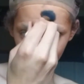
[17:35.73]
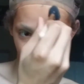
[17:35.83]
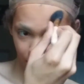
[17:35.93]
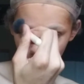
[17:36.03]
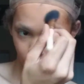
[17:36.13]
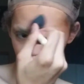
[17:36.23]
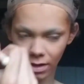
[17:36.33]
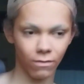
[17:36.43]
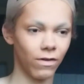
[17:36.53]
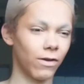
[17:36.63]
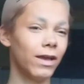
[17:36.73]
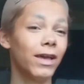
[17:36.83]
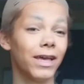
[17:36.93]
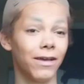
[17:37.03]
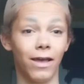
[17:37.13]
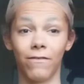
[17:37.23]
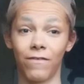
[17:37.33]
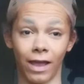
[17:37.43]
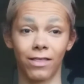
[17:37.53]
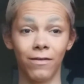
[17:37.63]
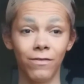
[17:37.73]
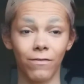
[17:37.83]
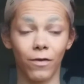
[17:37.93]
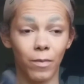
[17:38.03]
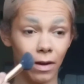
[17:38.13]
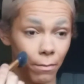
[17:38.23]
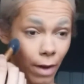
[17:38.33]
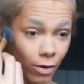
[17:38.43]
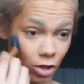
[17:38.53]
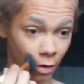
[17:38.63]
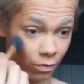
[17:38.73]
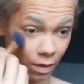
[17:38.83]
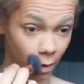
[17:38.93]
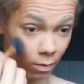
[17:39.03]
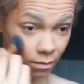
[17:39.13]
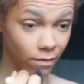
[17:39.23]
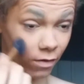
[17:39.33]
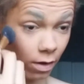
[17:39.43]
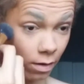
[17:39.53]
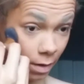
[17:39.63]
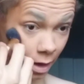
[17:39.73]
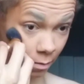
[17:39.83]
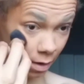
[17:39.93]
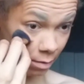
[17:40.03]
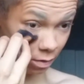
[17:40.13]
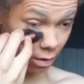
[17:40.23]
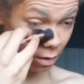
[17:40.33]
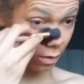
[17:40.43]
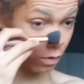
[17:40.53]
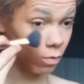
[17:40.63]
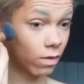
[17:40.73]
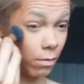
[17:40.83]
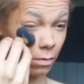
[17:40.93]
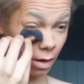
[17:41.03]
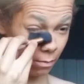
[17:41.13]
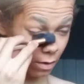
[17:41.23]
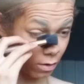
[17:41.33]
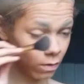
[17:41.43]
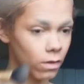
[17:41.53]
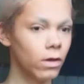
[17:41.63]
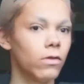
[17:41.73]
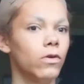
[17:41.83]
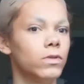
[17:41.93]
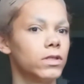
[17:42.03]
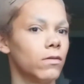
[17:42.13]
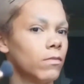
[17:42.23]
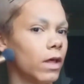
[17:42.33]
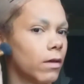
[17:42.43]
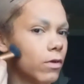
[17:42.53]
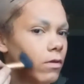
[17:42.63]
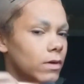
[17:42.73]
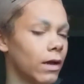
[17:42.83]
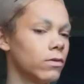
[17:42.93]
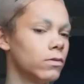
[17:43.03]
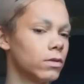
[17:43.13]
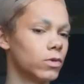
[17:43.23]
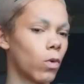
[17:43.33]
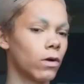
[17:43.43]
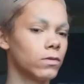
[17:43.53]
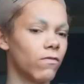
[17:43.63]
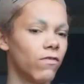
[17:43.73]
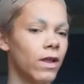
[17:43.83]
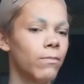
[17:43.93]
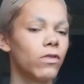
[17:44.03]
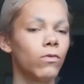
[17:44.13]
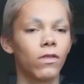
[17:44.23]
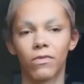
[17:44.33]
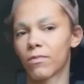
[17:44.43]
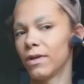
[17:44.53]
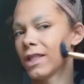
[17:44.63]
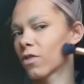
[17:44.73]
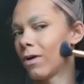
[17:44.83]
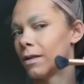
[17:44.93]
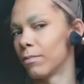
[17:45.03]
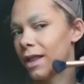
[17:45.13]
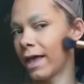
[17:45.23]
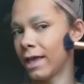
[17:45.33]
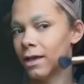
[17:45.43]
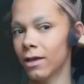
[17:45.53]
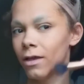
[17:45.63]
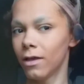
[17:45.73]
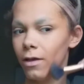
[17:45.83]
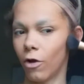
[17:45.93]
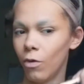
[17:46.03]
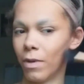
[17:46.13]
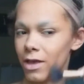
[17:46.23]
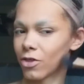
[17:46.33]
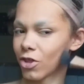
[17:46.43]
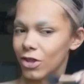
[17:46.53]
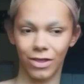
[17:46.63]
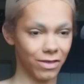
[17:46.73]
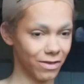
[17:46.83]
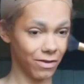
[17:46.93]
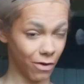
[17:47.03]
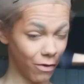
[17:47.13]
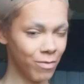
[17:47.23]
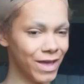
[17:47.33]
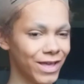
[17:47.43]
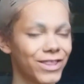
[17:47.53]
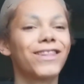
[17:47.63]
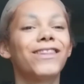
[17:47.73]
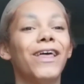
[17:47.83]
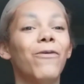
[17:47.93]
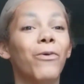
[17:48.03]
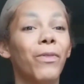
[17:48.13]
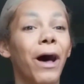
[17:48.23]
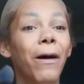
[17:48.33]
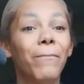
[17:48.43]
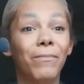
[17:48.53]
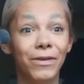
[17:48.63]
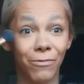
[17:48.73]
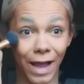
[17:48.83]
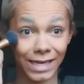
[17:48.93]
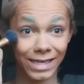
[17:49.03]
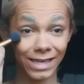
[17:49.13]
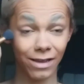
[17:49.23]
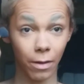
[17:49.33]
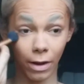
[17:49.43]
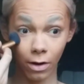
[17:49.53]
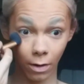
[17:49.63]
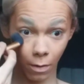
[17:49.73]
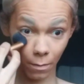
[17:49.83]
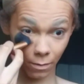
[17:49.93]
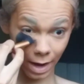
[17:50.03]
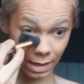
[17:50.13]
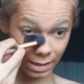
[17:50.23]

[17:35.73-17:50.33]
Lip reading: I feel like it would be very effective for me to march out there with my fucking bagpipes, do some numbers, do some like put them down, do some twirls and flips, do some splits while I'm playing. Oh bitch, they will not be ready. America won't be